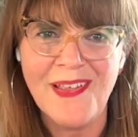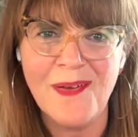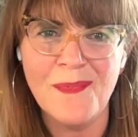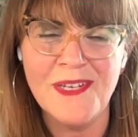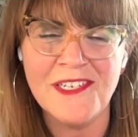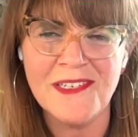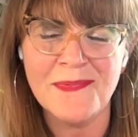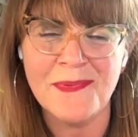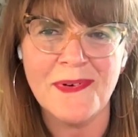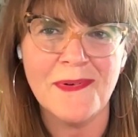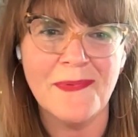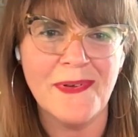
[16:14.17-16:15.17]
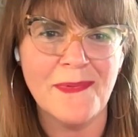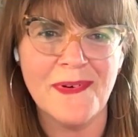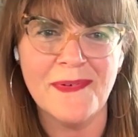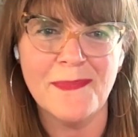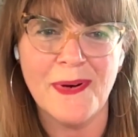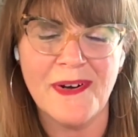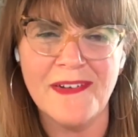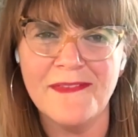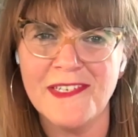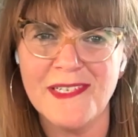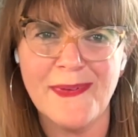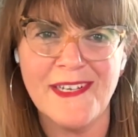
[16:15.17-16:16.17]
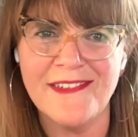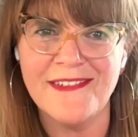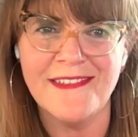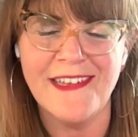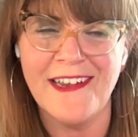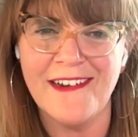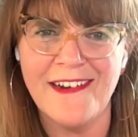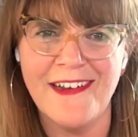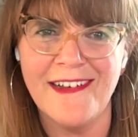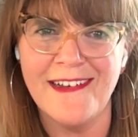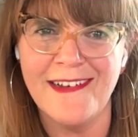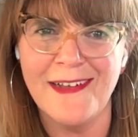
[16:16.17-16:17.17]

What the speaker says: we were part of a special era.